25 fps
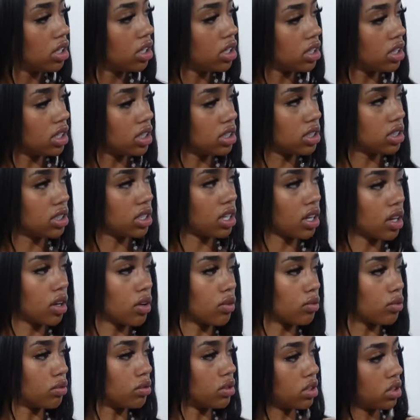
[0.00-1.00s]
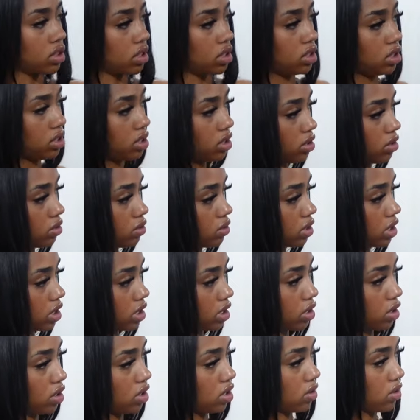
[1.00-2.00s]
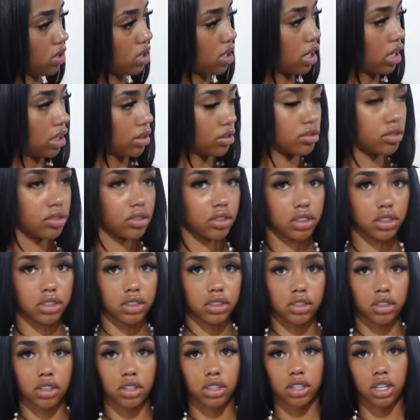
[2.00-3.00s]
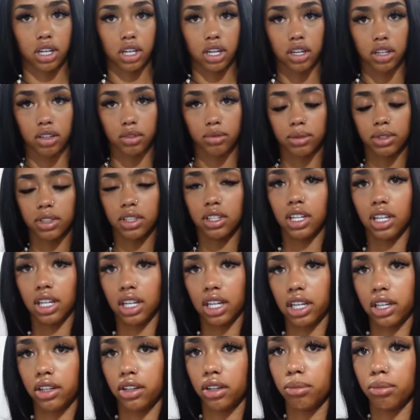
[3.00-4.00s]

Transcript: This is like a really cute like going out dress for like really any